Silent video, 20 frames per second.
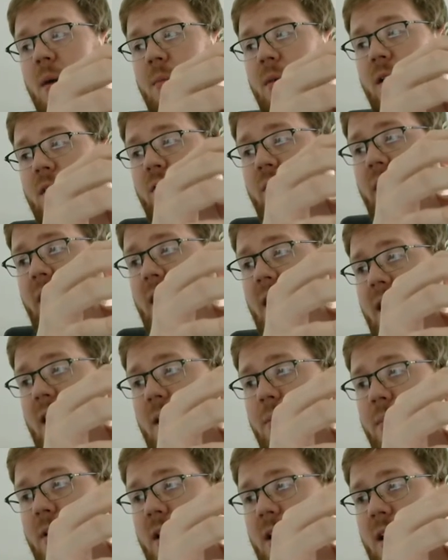But on the right
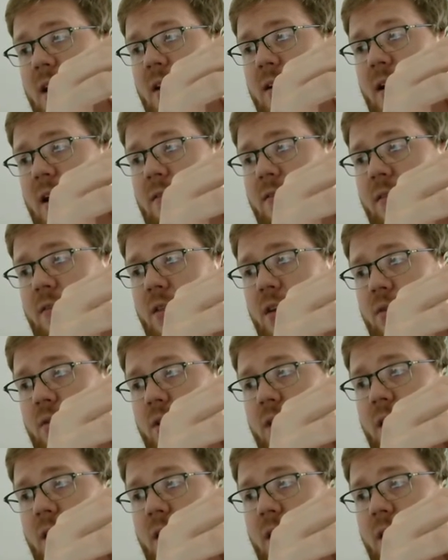hand, I'm going to have everything